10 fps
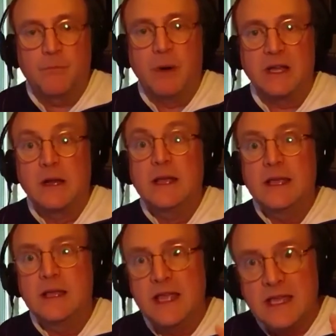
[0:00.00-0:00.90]
But
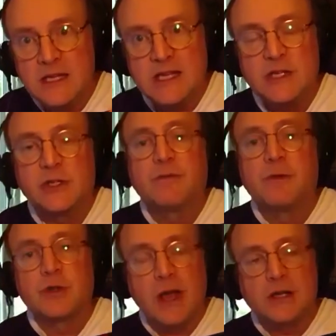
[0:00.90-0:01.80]
indies for
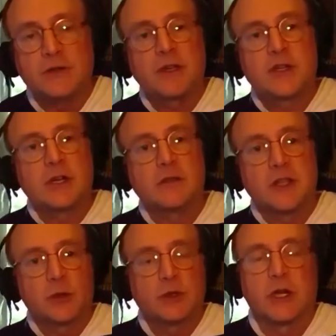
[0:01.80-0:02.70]
science fiction,
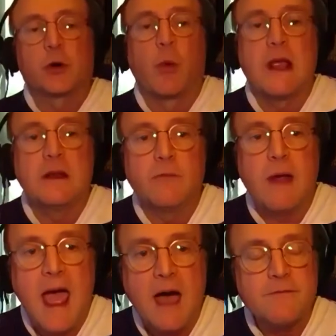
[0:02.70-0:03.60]
this was a great
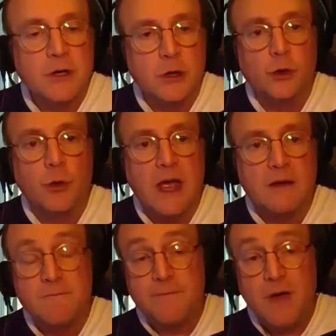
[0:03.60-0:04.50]
avenue
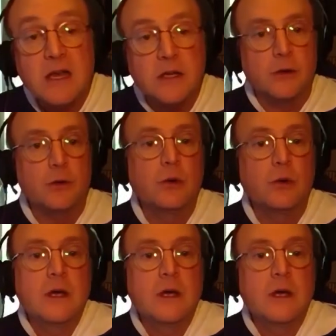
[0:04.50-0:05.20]
and venue